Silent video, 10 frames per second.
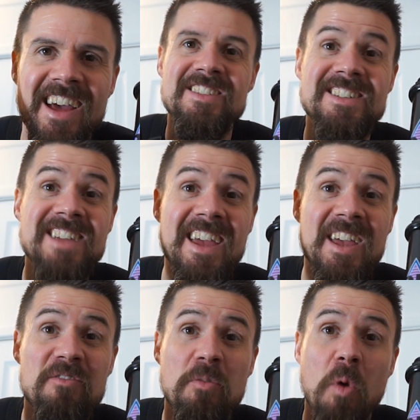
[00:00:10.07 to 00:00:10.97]
to take
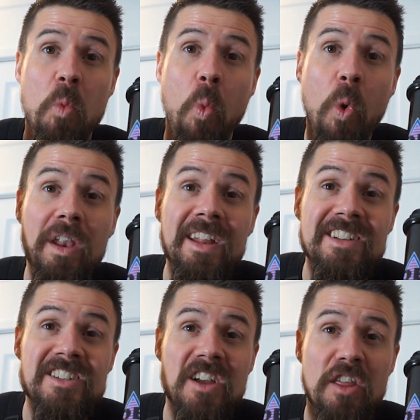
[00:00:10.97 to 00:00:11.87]
it from a
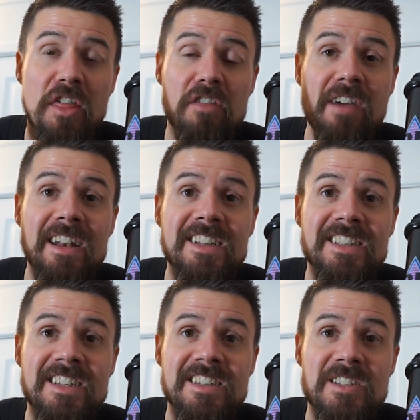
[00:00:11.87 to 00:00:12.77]
1-inch threaded
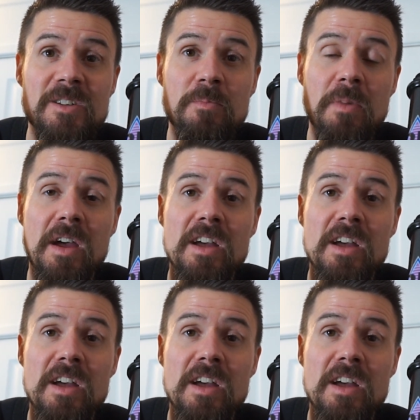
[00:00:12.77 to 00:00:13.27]
system